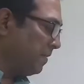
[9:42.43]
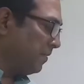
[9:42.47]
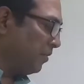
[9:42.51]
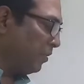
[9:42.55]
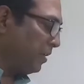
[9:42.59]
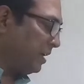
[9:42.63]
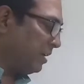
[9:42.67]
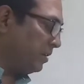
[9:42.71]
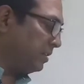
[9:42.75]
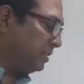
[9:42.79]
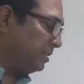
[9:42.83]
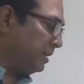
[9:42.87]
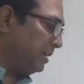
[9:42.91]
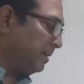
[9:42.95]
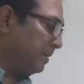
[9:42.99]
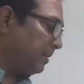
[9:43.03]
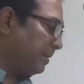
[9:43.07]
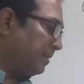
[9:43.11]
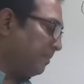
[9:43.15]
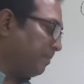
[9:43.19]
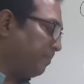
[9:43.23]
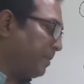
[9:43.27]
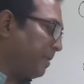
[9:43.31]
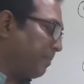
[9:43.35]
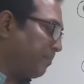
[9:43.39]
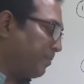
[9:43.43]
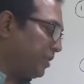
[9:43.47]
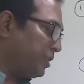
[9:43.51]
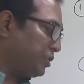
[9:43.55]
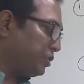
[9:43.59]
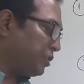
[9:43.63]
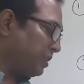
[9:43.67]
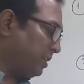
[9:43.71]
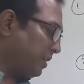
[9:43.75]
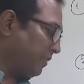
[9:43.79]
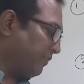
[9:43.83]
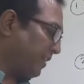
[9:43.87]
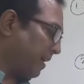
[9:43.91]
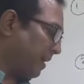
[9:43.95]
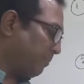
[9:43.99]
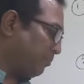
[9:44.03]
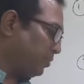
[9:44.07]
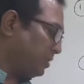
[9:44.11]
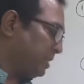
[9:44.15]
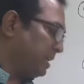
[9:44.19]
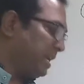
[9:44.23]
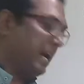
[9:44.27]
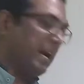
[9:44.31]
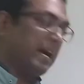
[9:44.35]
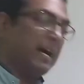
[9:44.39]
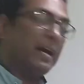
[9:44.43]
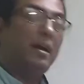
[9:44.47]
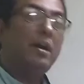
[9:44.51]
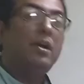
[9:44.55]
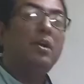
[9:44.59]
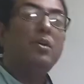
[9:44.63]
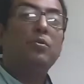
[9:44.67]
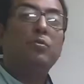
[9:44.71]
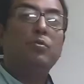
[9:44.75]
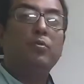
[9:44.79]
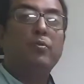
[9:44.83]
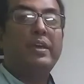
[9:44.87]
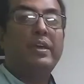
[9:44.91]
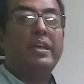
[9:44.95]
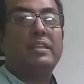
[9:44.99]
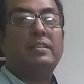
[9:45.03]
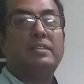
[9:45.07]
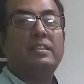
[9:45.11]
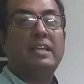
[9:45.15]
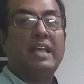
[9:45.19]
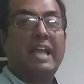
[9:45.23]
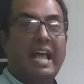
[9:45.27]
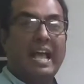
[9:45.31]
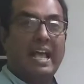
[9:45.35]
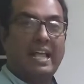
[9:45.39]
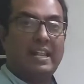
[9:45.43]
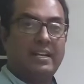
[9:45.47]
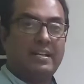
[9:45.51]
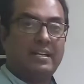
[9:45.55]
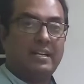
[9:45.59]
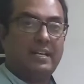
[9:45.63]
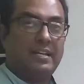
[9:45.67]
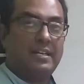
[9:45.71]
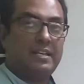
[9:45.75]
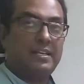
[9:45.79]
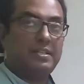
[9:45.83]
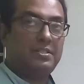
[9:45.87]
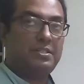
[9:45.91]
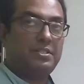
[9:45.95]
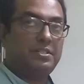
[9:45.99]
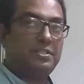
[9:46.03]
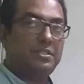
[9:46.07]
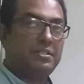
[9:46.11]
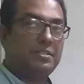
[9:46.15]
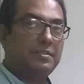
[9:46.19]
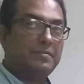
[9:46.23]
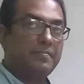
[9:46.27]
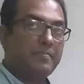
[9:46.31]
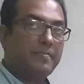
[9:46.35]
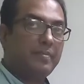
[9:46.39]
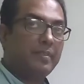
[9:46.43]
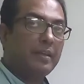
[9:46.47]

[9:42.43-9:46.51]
in the preparation of ammonia with alkalis.